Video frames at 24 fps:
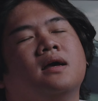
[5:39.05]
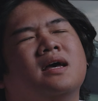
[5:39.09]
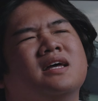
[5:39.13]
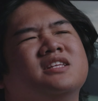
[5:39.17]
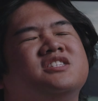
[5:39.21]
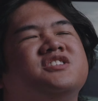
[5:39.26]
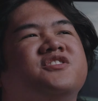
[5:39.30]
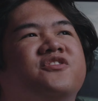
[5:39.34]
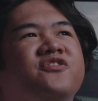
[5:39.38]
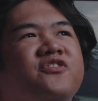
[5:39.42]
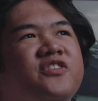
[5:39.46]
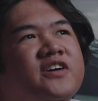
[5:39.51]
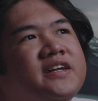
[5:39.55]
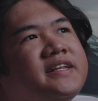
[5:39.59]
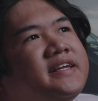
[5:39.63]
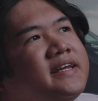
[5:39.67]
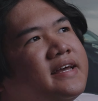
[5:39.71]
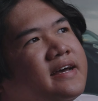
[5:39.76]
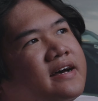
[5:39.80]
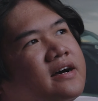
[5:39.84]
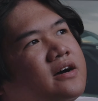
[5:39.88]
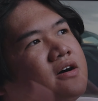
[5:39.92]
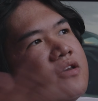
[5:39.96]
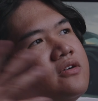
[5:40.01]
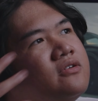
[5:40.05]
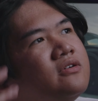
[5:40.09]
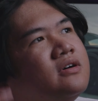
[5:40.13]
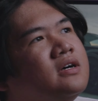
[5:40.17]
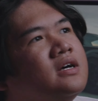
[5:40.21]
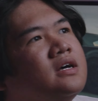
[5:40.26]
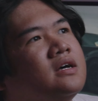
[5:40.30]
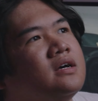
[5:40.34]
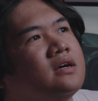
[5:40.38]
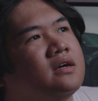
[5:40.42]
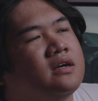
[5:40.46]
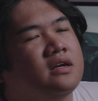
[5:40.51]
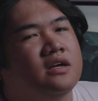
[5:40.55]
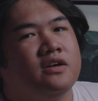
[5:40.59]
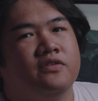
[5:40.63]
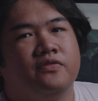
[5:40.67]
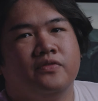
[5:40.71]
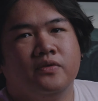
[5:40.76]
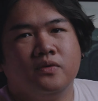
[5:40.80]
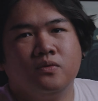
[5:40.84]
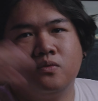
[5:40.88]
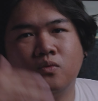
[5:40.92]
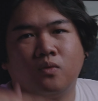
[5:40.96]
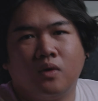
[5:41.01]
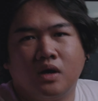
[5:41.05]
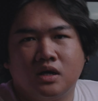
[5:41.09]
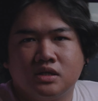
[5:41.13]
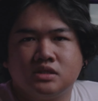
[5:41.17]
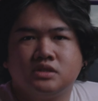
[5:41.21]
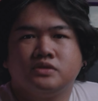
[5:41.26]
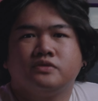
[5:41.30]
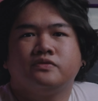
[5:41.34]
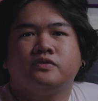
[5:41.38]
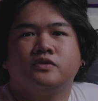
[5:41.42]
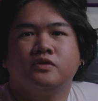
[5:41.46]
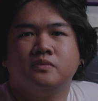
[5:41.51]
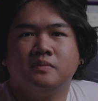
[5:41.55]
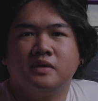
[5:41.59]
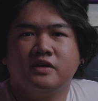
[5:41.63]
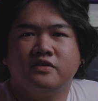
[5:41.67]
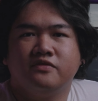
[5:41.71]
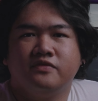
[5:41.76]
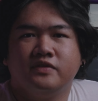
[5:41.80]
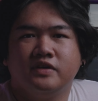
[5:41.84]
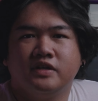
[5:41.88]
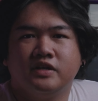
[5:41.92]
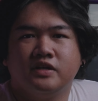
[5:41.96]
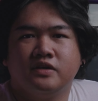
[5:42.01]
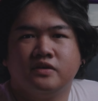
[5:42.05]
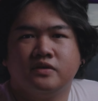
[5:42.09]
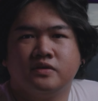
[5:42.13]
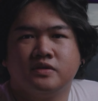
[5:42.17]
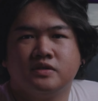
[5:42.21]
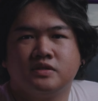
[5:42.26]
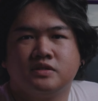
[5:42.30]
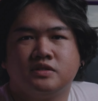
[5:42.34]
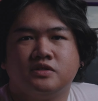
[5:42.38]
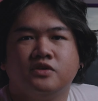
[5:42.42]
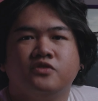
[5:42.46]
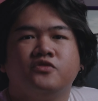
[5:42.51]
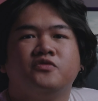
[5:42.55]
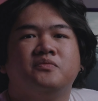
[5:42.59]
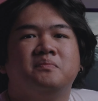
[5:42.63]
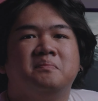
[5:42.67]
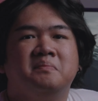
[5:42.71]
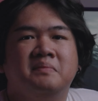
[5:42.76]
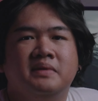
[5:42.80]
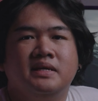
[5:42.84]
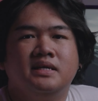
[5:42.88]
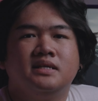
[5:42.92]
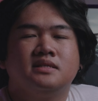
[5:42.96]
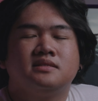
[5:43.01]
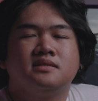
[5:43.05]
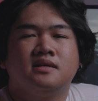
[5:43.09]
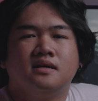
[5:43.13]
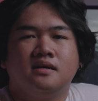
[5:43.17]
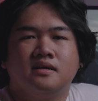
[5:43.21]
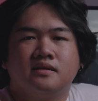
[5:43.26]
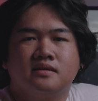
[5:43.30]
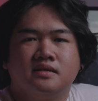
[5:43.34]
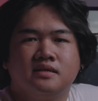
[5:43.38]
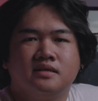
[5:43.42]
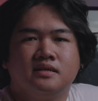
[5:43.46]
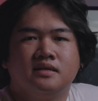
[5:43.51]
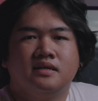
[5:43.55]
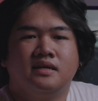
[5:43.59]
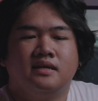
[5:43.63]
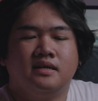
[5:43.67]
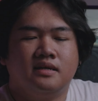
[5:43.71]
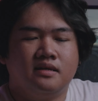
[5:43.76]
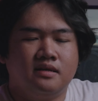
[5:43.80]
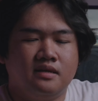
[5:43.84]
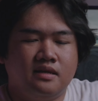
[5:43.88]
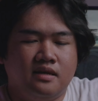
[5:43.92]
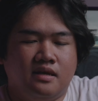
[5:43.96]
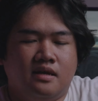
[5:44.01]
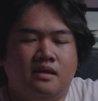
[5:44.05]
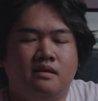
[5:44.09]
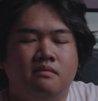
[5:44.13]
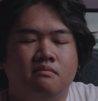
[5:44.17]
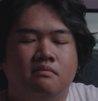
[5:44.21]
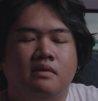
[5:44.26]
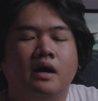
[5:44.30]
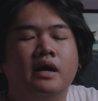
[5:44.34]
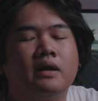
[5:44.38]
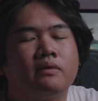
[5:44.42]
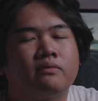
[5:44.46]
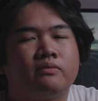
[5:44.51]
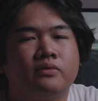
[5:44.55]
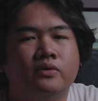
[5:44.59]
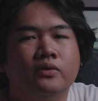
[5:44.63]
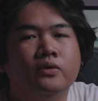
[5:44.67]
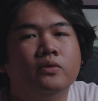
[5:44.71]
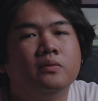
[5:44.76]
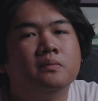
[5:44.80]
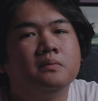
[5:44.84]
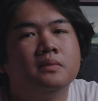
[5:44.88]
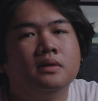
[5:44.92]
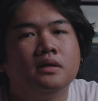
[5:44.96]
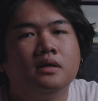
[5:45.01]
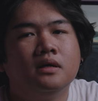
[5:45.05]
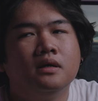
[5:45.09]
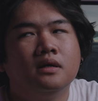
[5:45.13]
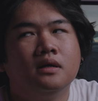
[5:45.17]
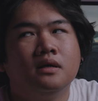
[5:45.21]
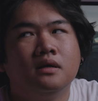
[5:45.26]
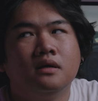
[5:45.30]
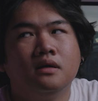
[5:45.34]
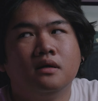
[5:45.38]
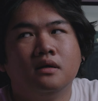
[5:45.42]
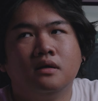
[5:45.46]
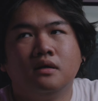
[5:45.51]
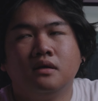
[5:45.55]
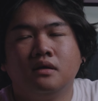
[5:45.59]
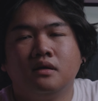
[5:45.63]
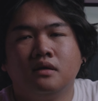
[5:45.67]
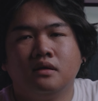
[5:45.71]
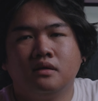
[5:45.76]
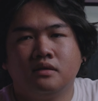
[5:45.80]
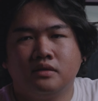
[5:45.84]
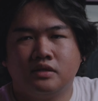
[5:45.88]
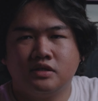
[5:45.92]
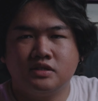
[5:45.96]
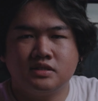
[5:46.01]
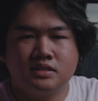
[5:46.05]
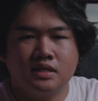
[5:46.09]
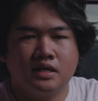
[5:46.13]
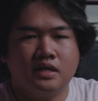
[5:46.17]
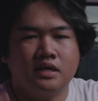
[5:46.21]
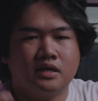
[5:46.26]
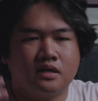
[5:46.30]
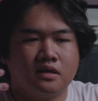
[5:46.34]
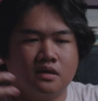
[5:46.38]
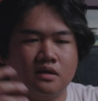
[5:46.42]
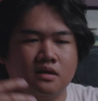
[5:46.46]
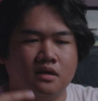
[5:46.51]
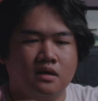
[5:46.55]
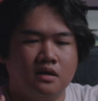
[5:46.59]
It's funny how if you watch through my videos of me talking in my room, there's like